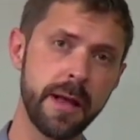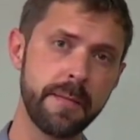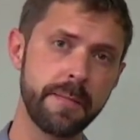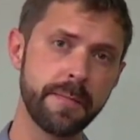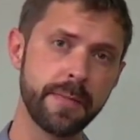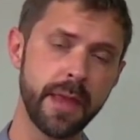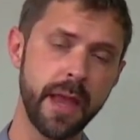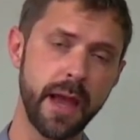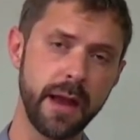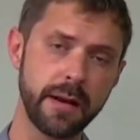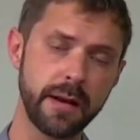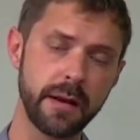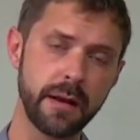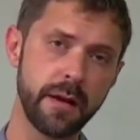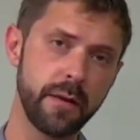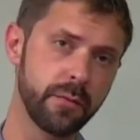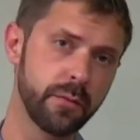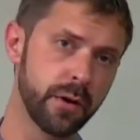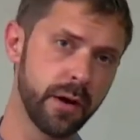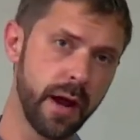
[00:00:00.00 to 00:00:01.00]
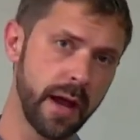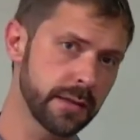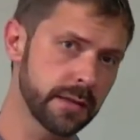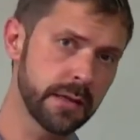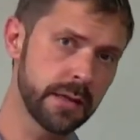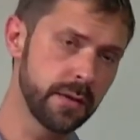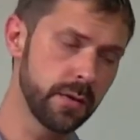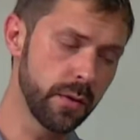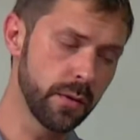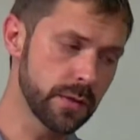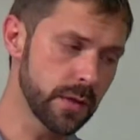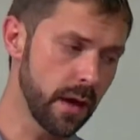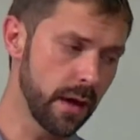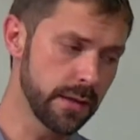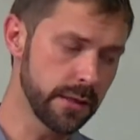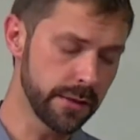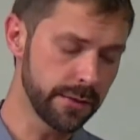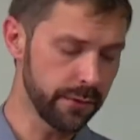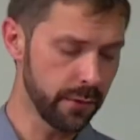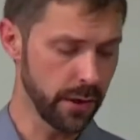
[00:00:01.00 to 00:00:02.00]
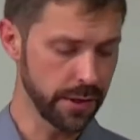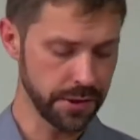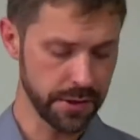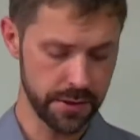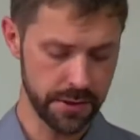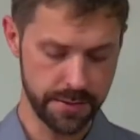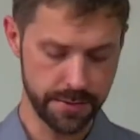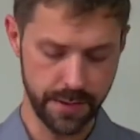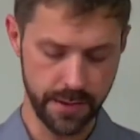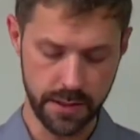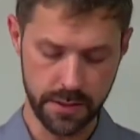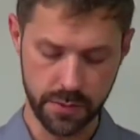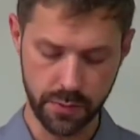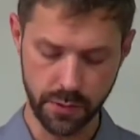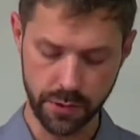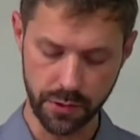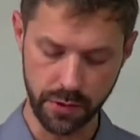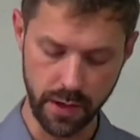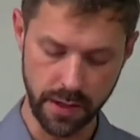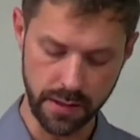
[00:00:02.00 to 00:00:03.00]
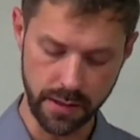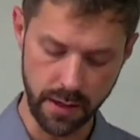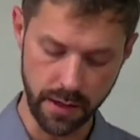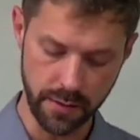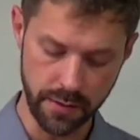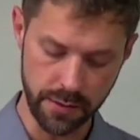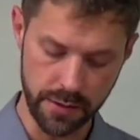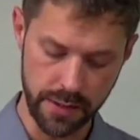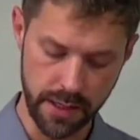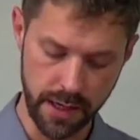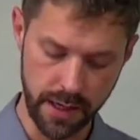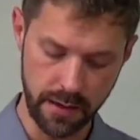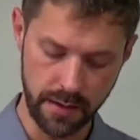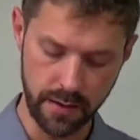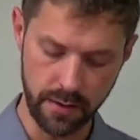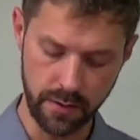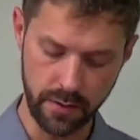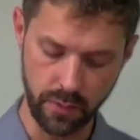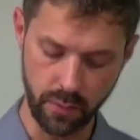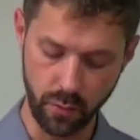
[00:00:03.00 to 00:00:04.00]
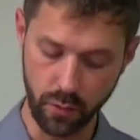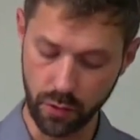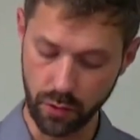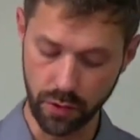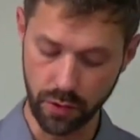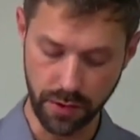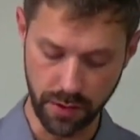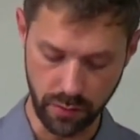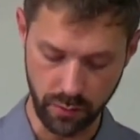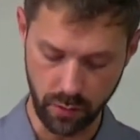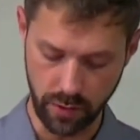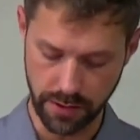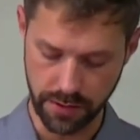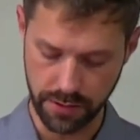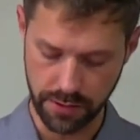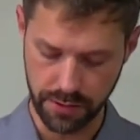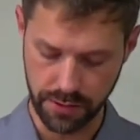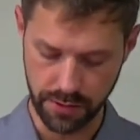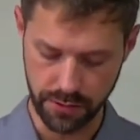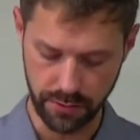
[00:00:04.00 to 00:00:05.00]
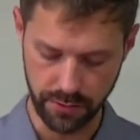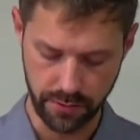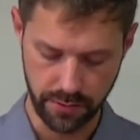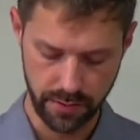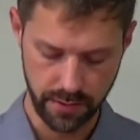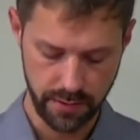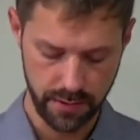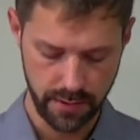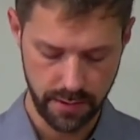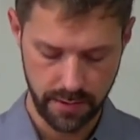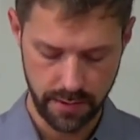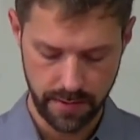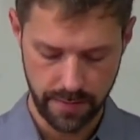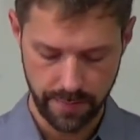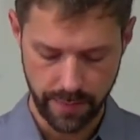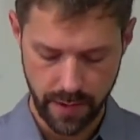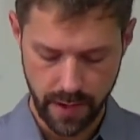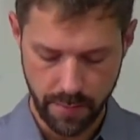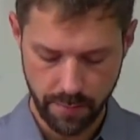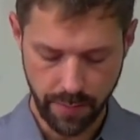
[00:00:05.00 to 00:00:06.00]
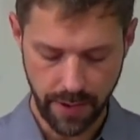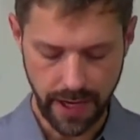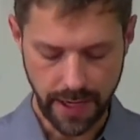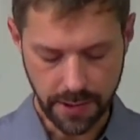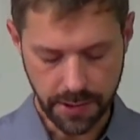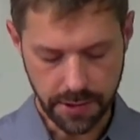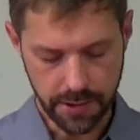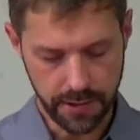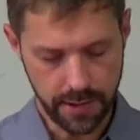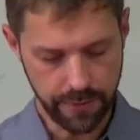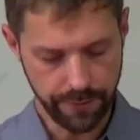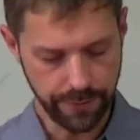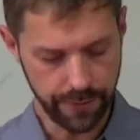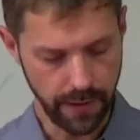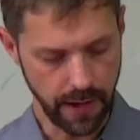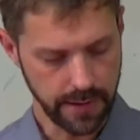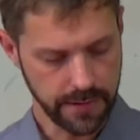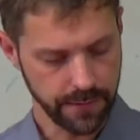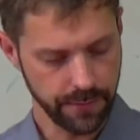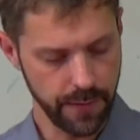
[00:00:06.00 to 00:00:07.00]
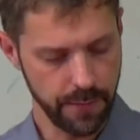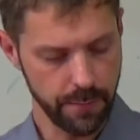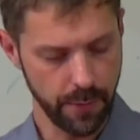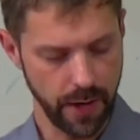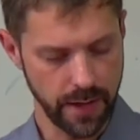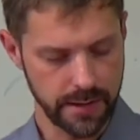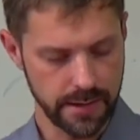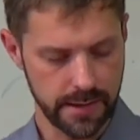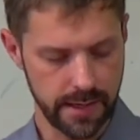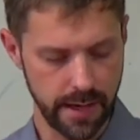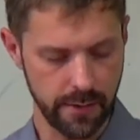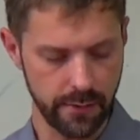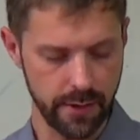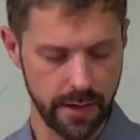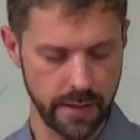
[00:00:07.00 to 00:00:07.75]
And we're asking those kinds of questions because we're trying to understand the world and what is true. But actually, philosophy breaks down into